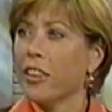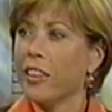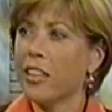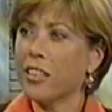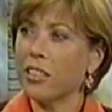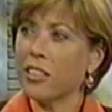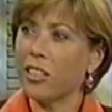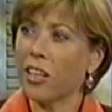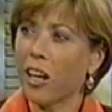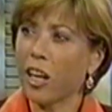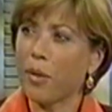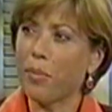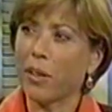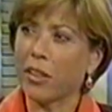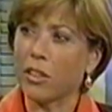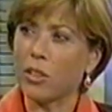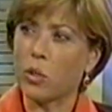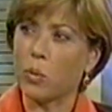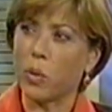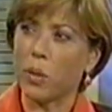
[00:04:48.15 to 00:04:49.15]
Let's talk
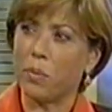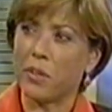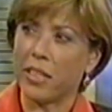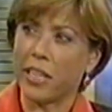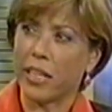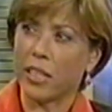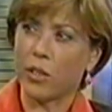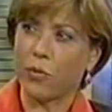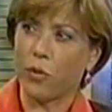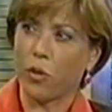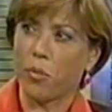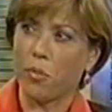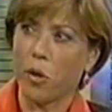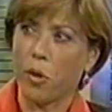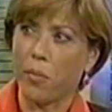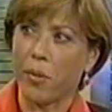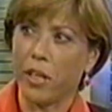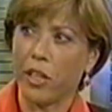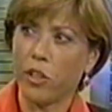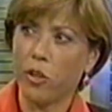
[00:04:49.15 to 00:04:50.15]
about the sweepstakes for a
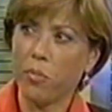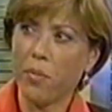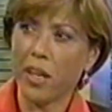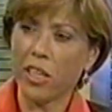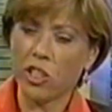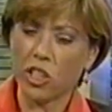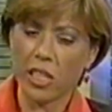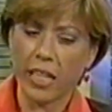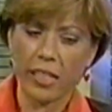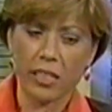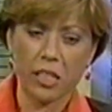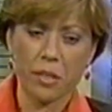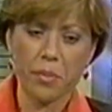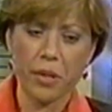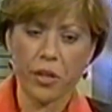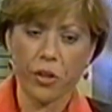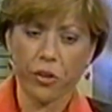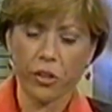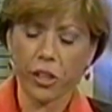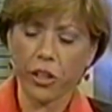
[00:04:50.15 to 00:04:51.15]
moment. You mentioned that to
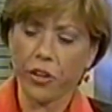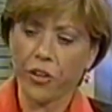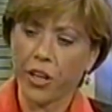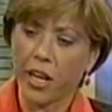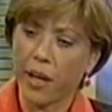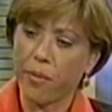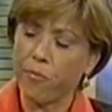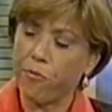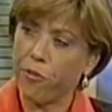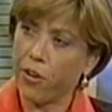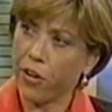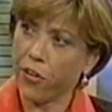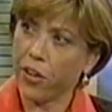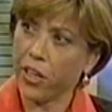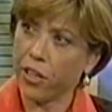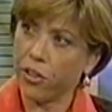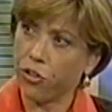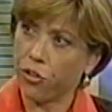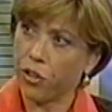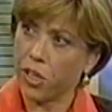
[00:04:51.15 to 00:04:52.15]
me earlier, and I'm
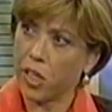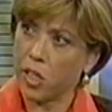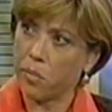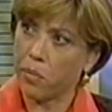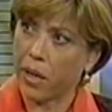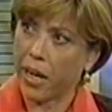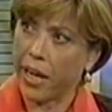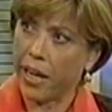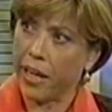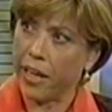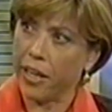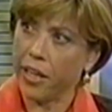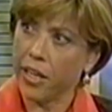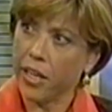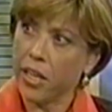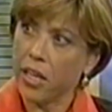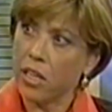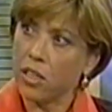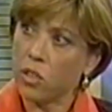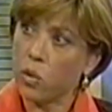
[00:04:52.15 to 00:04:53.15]
very intrigued by it.
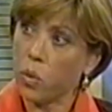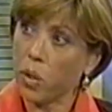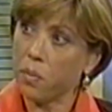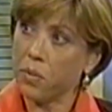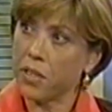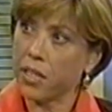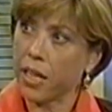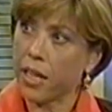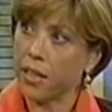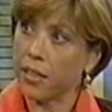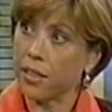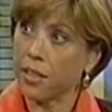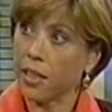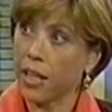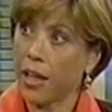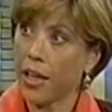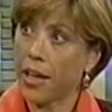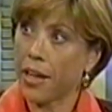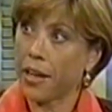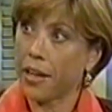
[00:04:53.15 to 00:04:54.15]
Sweepstakes
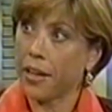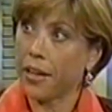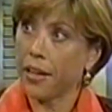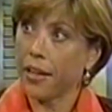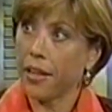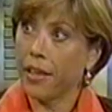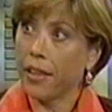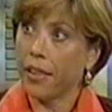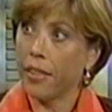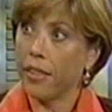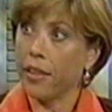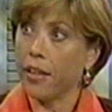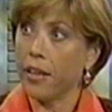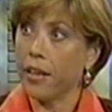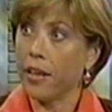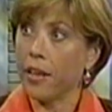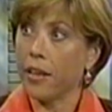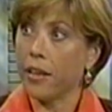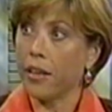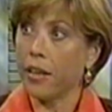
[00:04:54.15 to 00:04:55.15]
like
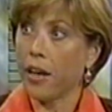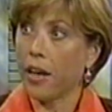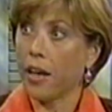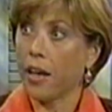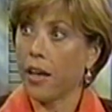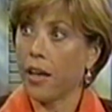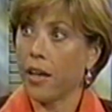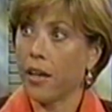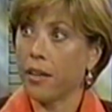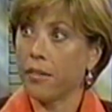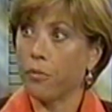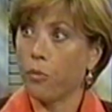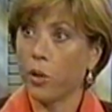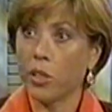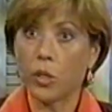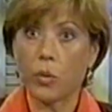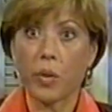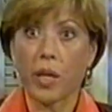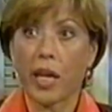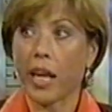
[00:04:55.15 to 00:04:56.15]
the
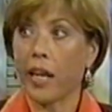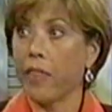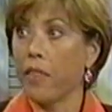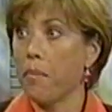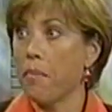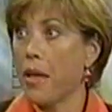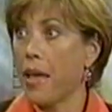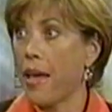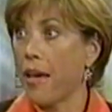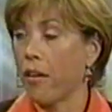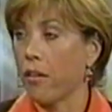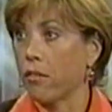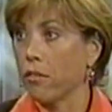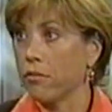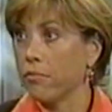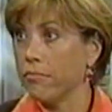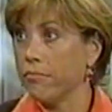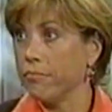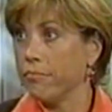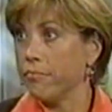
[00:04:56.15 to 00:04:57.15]
ones we get in the
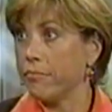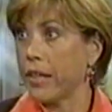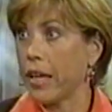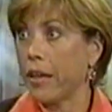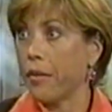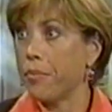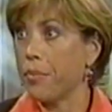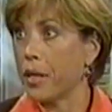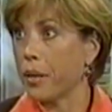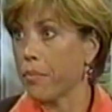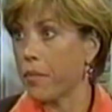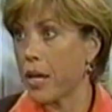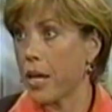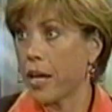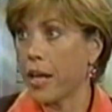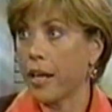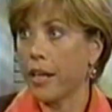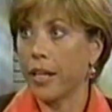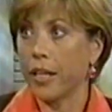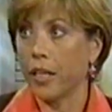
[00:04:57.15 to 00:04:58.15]
mail, Ed
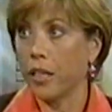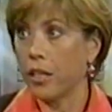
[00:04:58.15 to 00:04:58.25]
McMahon